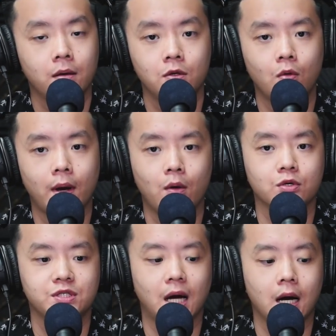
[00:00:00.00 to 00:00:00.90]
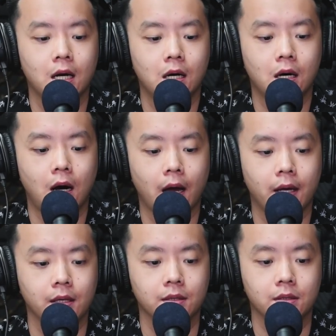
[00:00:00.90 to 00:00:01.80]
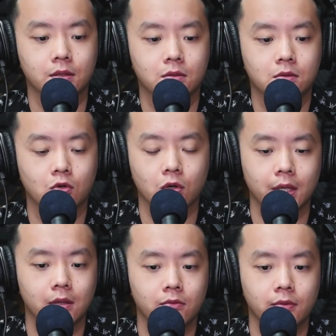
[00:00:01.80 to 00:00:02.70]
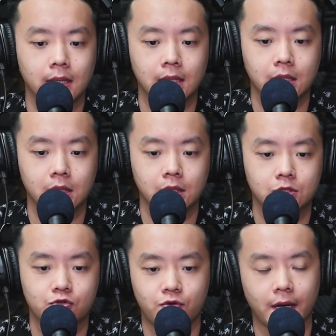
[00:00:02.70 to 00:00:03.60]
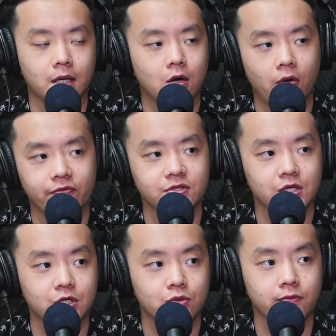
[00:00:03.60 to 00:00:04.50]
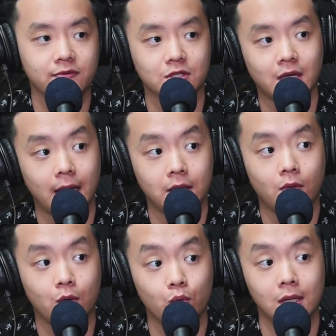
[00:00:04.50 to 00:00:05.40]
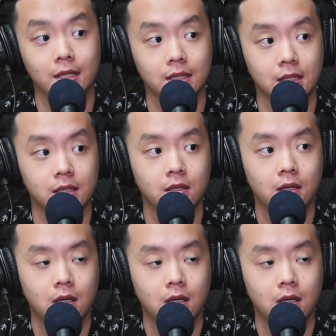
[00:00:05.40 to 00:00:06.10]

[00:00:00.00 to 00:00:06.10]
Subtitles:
You know, when I was younger, I couldn't really strike a conversation with just anyone willy-nilly.